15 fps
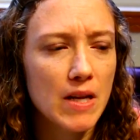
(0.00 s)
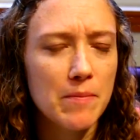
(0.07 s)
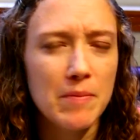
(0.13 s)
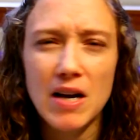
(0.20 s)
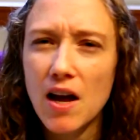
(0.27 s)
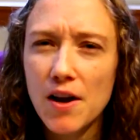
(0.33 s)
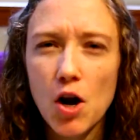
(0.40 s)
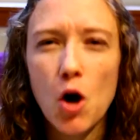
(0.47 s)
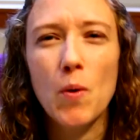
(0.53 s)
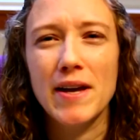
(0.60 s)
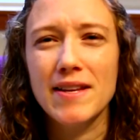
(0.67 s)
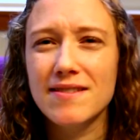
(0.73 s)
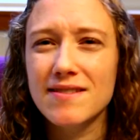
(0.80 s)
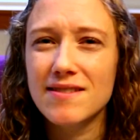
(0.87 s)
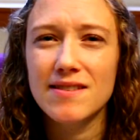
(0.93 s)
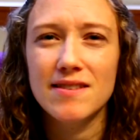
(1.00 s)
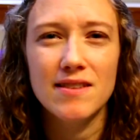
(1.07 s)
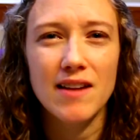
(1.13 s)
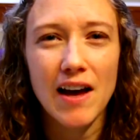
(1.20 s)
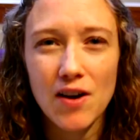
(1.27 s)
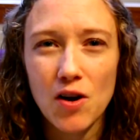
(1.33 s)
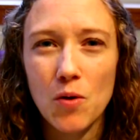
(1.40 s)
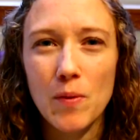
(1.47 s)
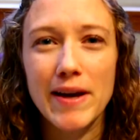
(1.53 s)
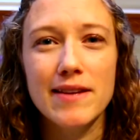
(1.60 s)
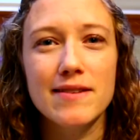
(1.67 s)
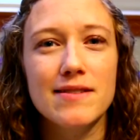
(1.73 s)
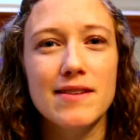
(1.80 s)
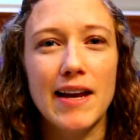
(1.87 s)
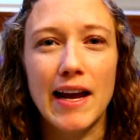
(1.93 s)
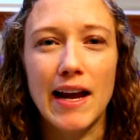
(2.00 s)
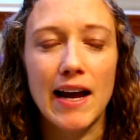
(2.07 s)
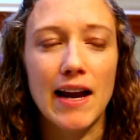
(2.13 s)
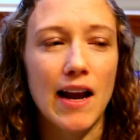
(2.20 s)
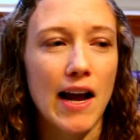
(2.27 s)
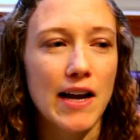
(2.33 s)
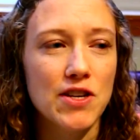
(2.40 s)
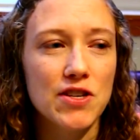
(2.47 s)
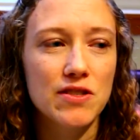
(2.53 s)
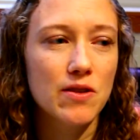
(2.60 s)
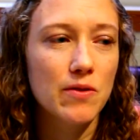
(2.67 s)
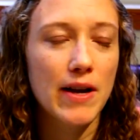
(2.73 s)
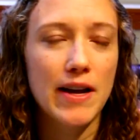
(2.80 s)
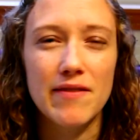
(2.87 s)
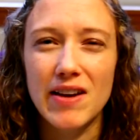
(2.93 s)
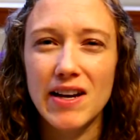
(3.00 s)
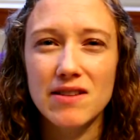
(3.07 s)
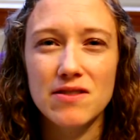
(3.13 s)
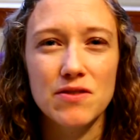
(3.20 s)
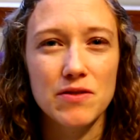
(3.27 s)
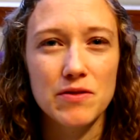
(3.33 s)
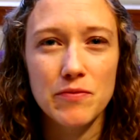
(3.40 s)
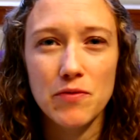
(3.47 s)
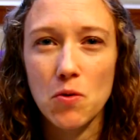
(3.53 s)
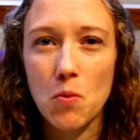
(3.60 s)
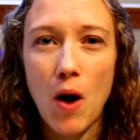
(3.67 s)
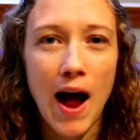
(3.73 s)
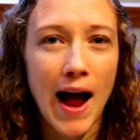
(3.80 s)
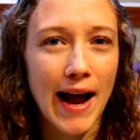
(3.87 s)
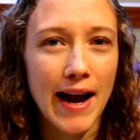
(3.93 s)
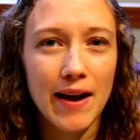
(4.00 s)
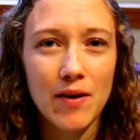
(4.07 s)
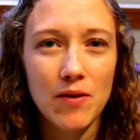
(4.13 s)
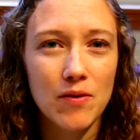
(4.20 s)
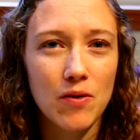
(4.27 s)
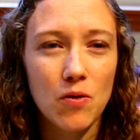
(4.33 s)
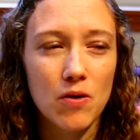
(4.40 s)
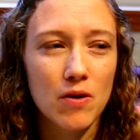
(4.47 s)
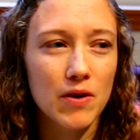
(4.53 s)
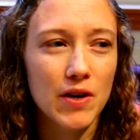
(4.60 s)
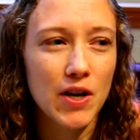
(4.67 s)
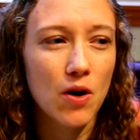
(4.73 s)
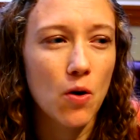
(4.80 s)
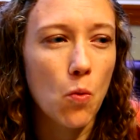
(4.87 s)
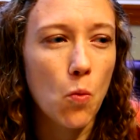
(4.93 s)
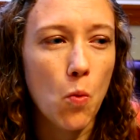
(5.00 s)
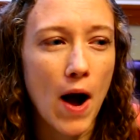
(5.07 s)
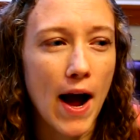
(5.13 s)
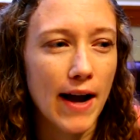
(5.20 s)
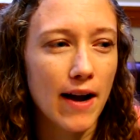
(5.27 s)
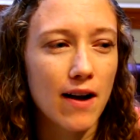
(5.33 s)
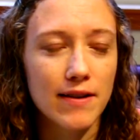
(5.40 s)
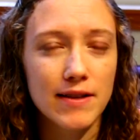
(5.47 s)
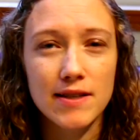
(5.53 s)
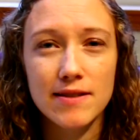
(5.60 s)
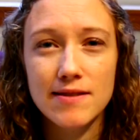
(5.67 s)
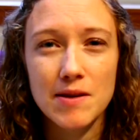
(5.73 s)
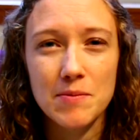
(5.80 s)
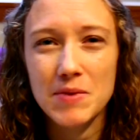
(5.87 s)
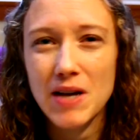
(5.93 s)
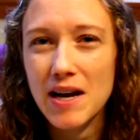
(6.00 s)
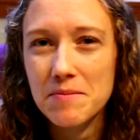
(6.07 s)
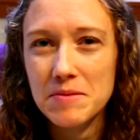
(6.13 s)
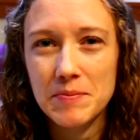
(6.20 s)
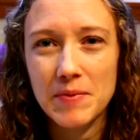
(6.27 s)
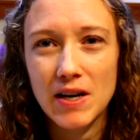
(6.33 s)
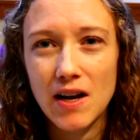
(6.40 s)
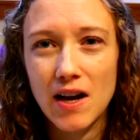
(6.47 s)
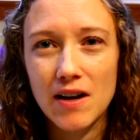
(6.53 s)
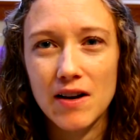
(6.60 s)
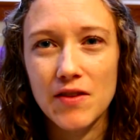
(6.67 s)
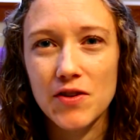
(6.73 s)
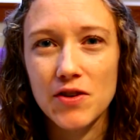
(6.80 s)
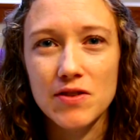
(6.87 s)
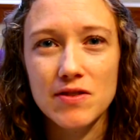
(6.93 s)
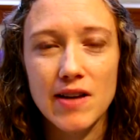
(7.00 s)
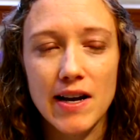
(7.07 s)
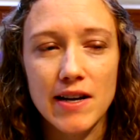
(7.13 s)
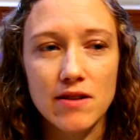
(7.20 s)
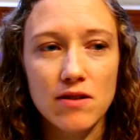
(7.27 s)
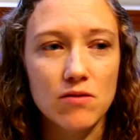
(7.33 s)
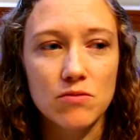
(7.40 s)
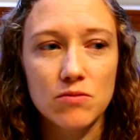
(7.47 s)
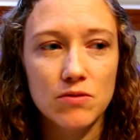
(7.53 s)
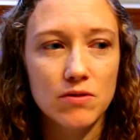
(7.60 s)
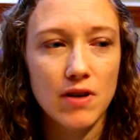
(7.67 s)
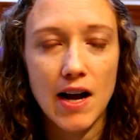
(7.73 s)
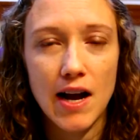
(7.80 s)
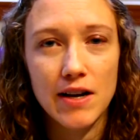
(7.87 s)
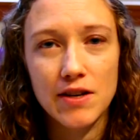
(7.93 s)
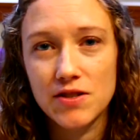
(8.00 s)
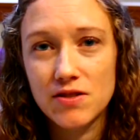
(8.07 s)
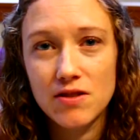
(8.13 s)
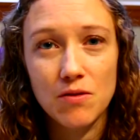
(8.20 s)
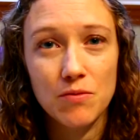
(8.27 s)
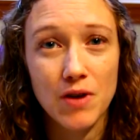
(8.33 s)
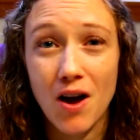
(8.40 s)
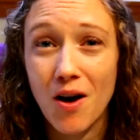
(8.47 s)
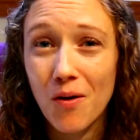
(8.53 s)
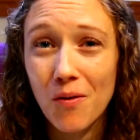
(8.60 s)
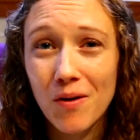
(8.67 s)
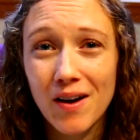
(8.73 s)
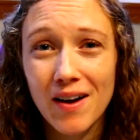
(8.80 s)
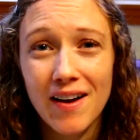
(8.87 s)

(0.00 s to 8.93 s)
But not always, and I just don't have answers for why, or you know, why God does sometimes but not others. I just don't know.